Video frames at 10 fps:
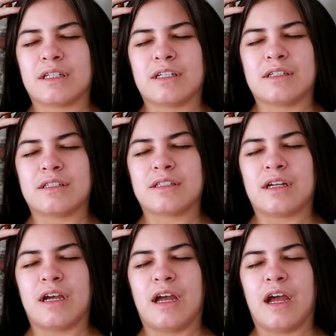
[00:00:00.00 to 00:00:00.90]
like this.
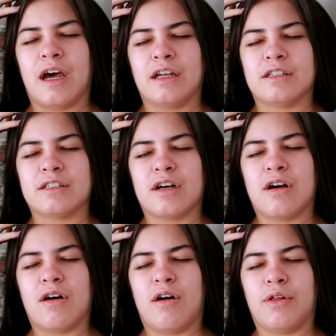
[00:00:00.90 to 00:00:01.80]
And
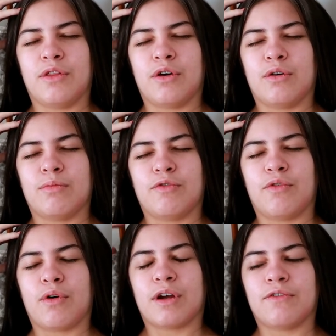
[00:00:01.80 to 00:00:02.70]
although
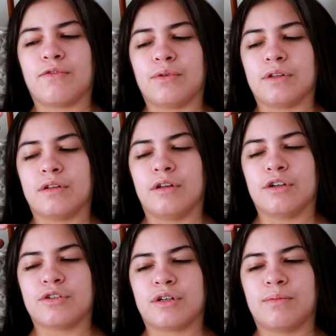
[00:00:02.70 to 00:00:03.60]
before I folded the
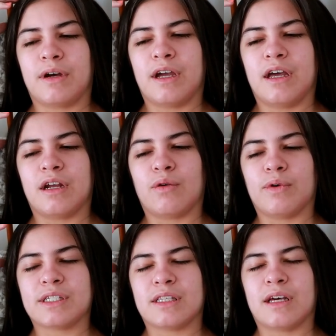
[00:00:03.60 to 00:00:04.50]
laundry, my headache
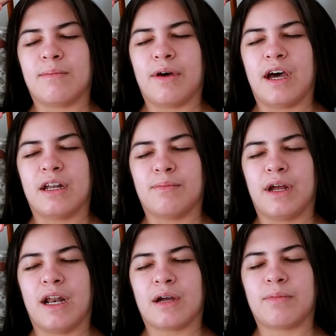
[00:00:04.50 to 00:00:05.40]
wasn't that bad and
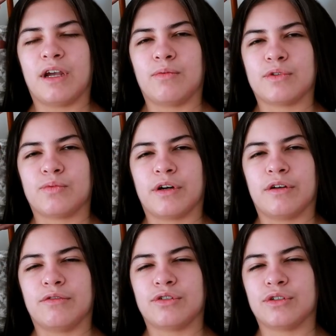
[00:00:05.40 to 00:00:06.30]
my neck pain was where
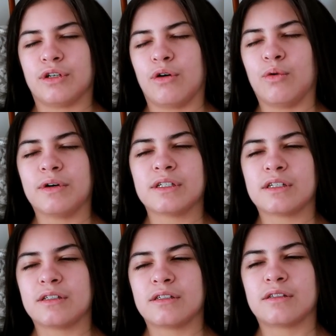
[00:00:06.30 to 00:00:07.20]
it usually always
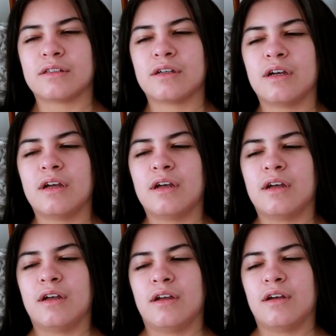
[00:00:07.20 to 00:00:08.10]
is,
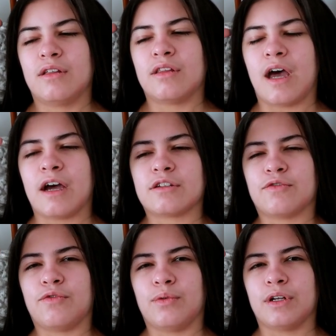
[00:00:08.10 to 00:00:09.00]
the act
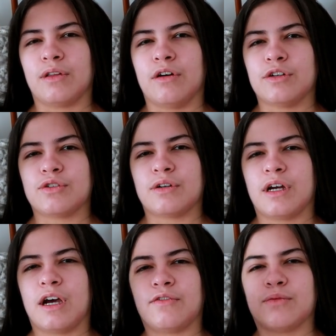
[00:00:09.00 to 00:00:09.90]
of folding laundry,
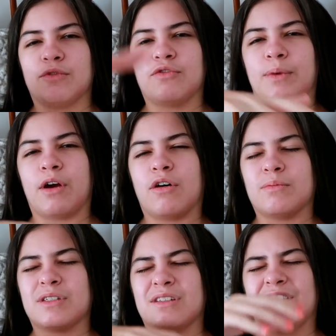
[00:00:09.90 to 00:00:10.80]
I have to move my
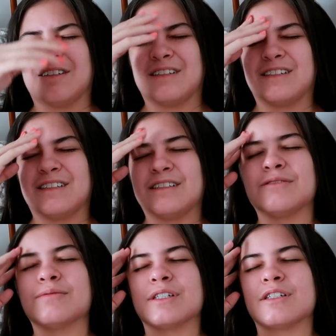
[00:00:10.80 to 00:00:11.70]
arms a lot,
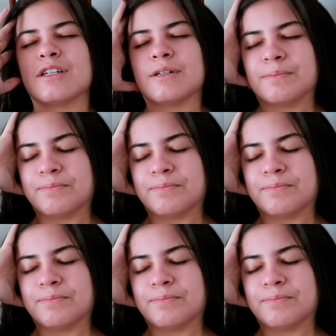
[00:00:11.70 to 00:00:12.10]
which